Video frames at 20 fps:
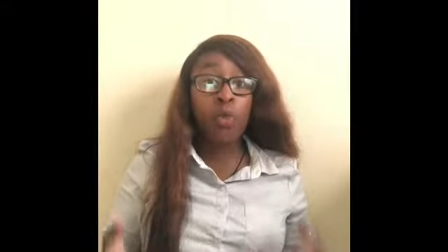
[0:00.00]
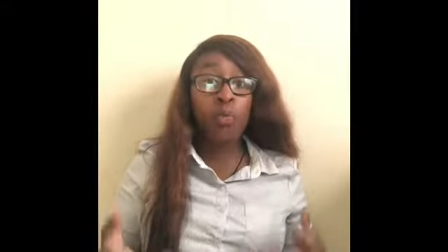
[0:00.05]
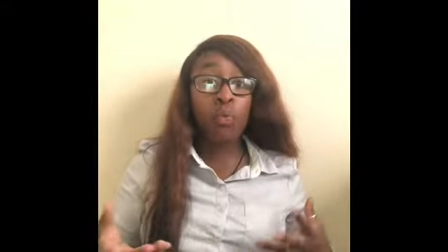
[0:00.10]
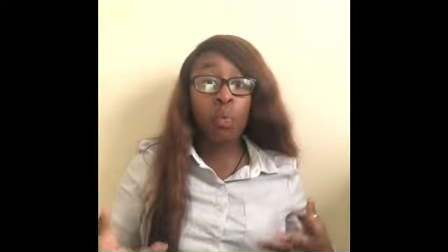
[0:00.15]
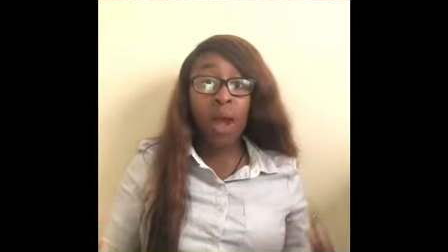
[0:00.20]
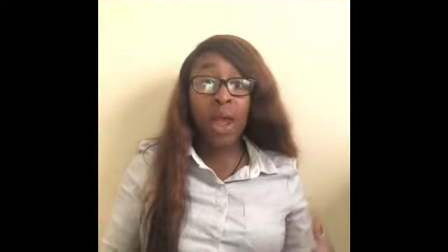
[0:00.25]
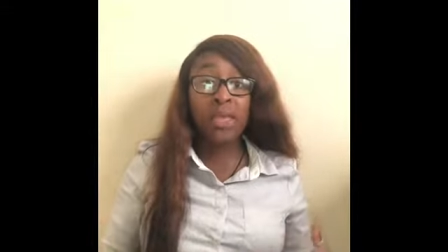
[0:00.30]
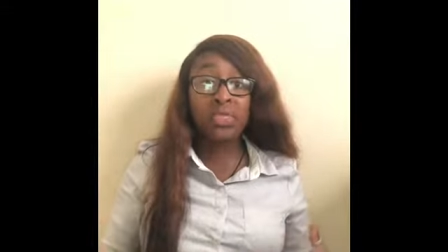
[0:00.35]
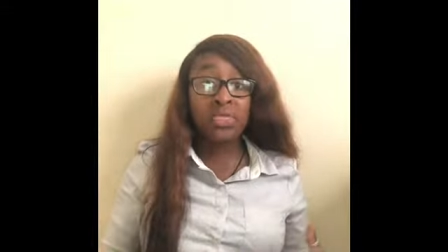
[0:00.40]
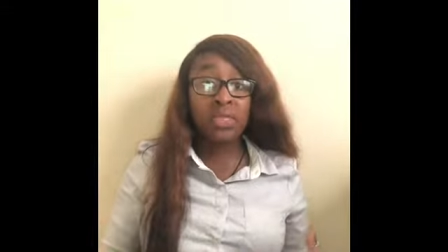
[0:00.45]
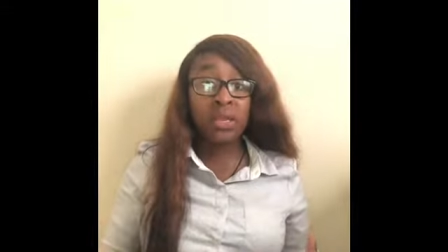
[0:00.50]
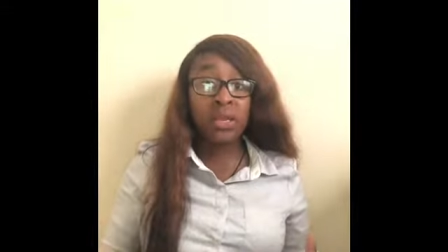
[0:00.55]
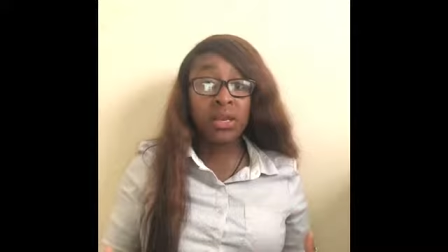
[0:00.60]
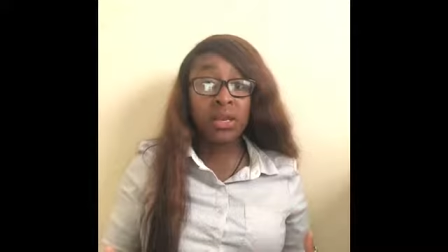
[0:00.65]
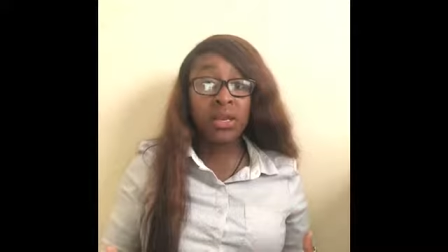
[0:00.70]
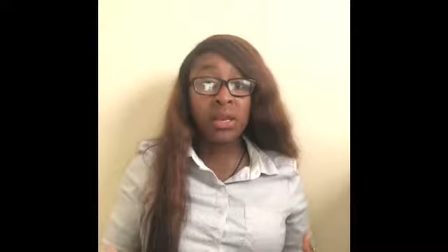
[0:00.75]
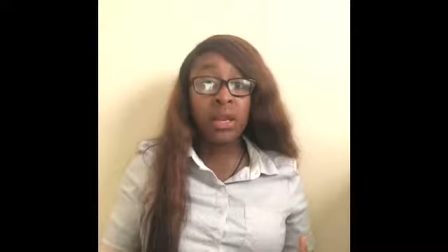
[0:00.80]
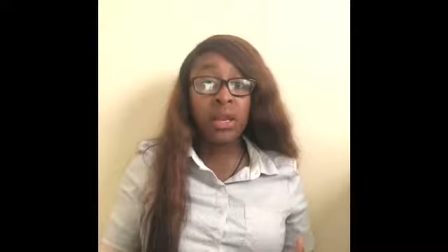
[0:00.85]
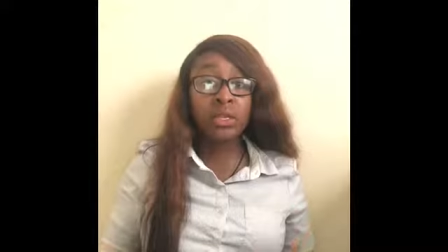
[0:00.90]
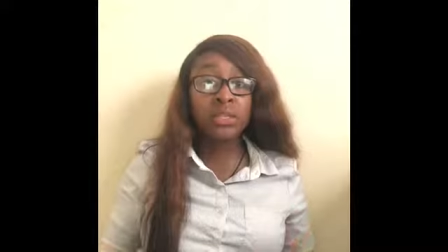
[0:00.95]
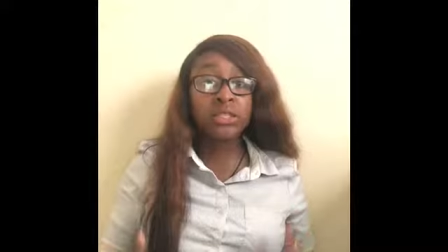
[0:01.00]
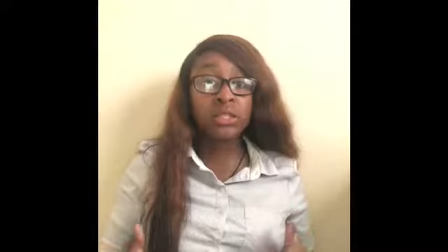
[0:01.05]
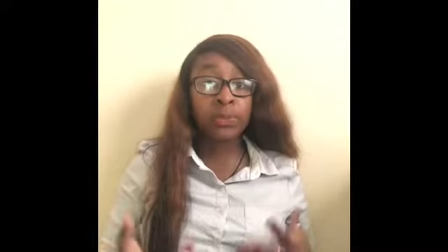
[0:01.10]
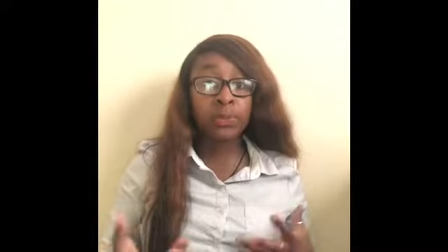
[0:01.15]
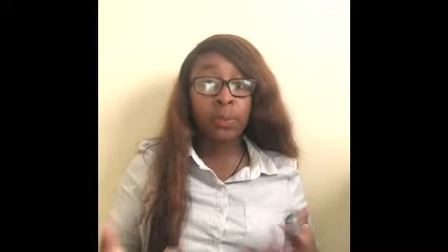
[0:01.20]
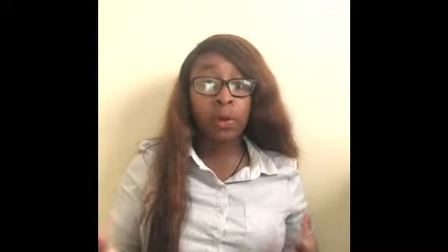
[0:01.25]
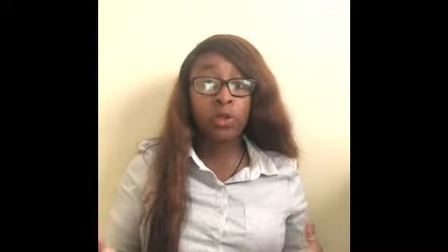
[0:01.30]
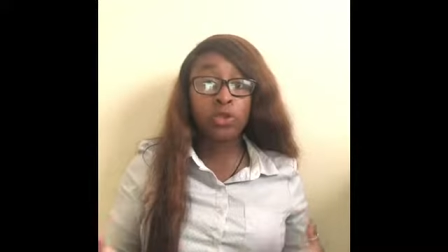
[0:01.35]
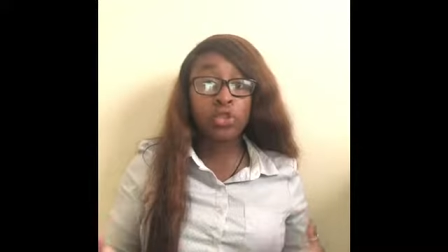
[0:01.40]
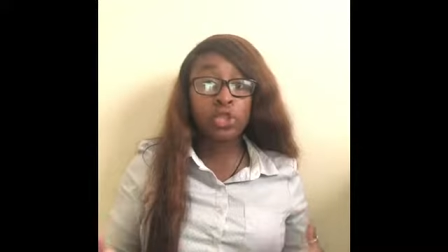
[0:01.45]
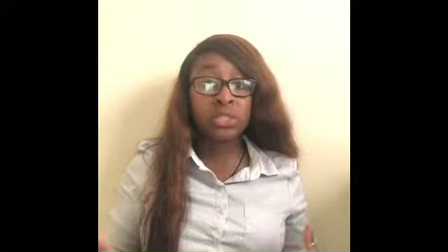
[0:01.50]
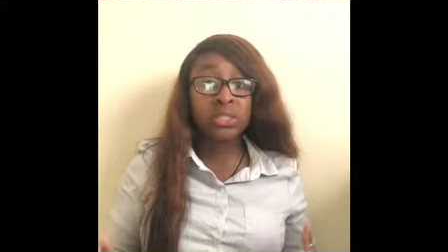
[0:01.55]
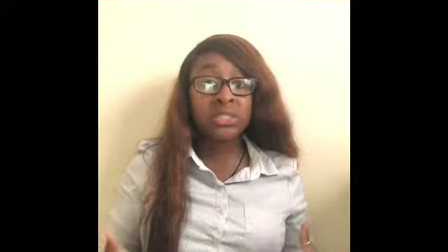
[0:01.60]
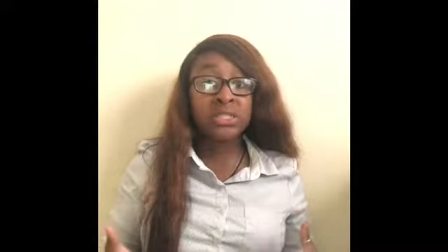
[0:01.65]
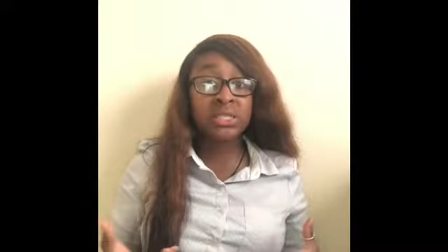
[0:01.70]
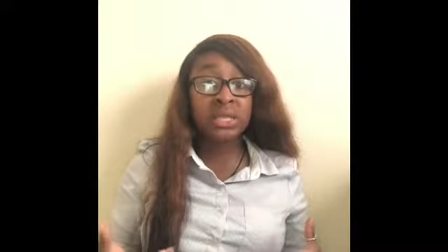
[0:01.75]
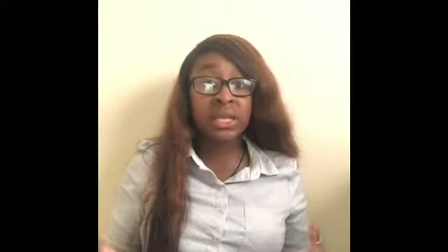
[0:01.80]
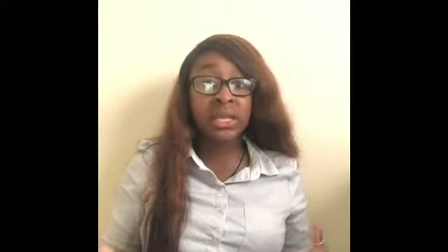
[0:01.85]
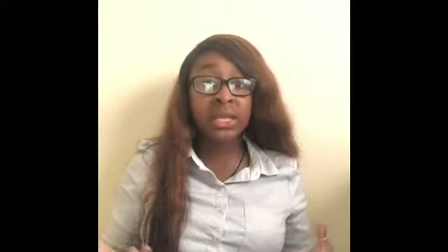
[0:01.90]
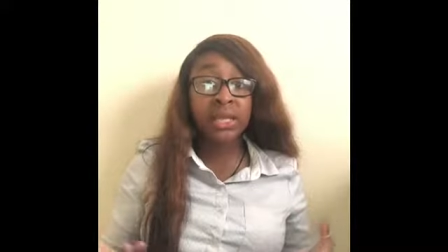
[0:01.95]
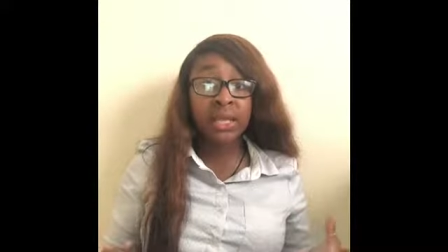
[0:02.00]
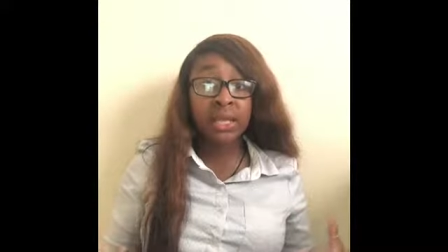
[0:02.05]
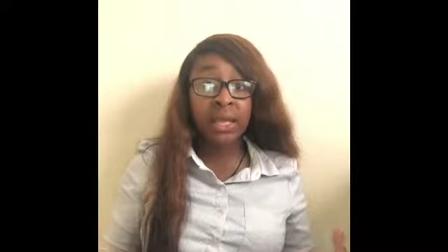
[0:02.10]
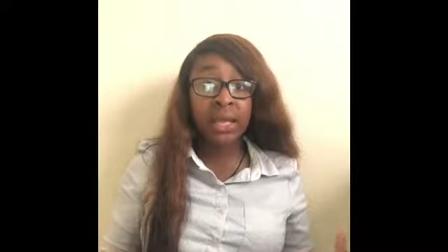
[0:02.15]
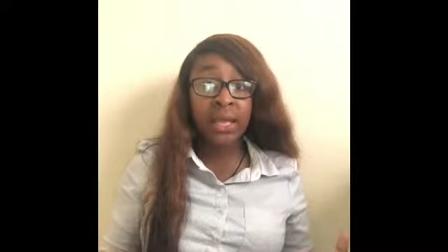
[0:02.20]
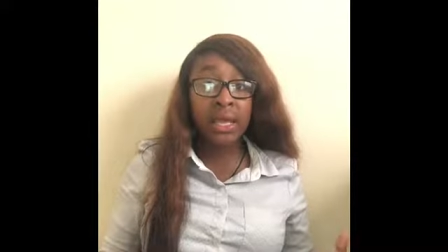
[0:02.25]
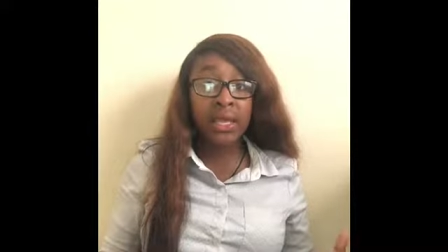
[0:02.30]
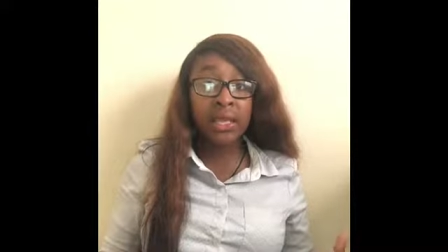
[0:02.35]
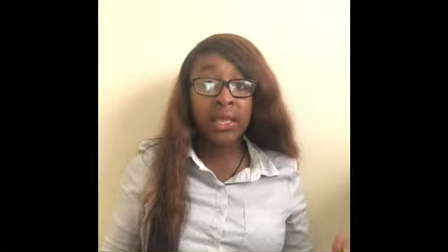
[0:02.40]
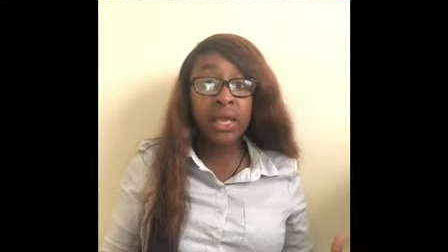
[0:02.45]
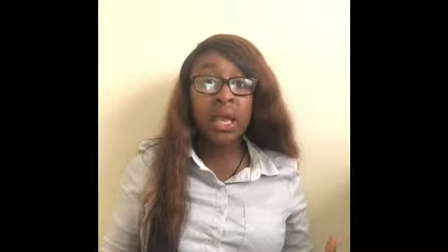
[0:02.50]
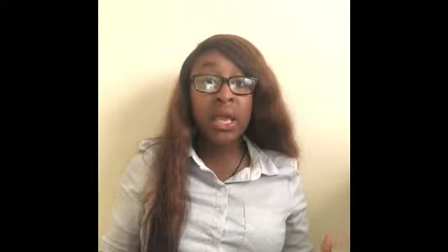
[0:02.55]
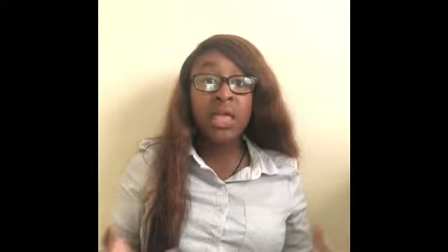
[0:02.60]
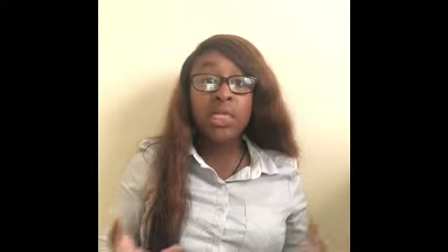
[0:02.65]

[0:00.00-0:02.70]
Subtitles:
right then and there to purchase said land,